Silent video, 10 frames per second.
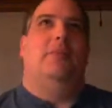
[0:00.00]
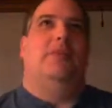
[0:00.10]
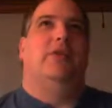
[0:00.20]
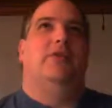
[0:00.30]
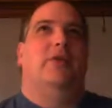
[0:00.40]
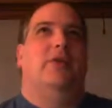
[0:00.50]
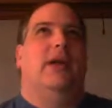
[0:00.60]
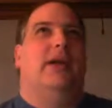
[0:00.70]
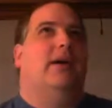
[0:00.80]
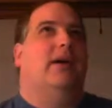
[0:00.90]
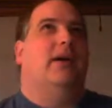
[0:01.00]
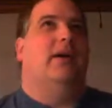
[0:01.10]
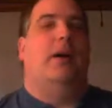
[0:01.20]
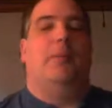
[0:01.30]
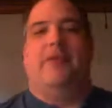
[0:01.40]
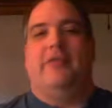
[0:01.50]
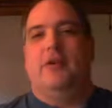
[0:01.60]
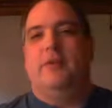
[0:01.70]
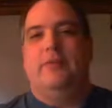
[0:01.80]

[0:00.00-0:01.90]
gives you like a buffer.